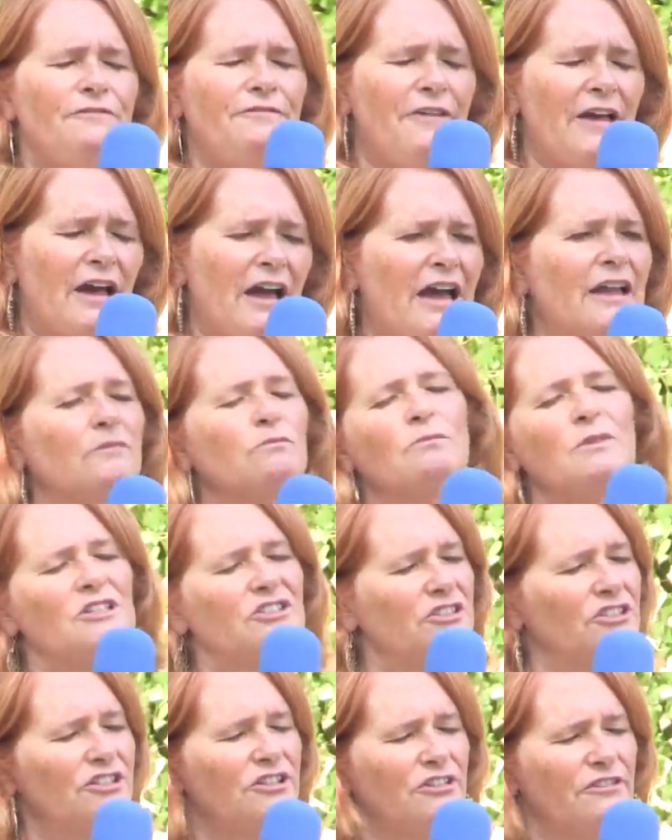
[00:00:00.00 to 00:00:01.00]
I
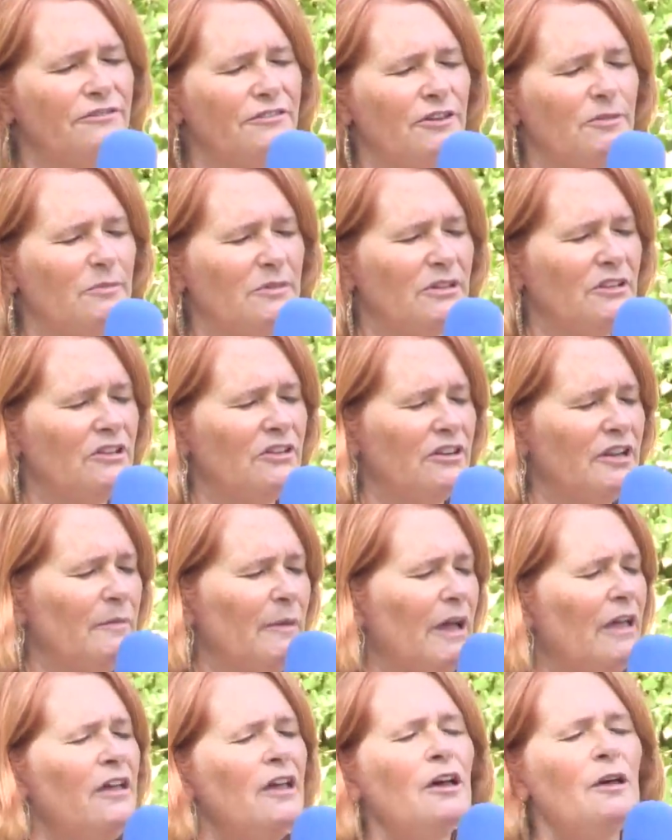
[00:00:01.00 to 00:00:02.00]
wasn't sure from your
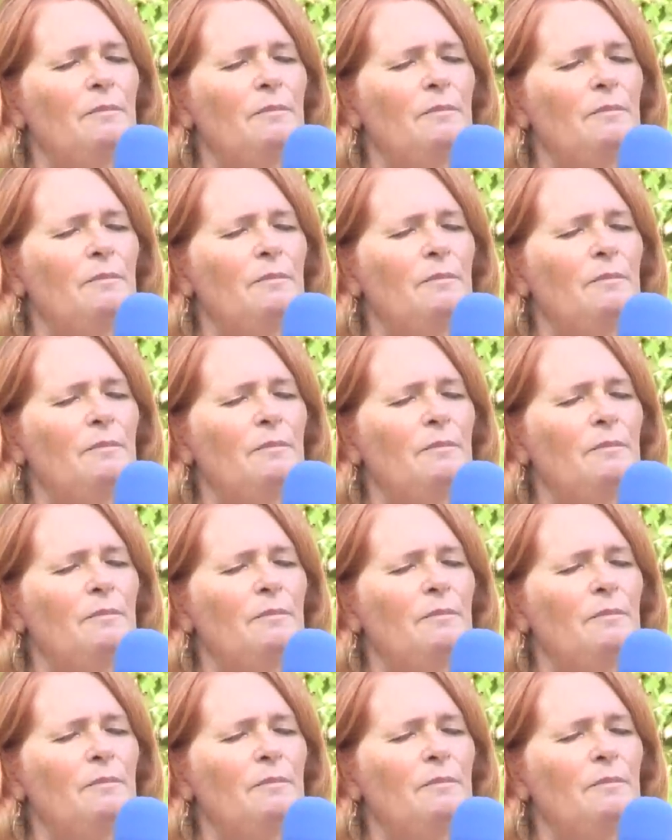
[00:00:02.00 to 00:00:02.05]
email.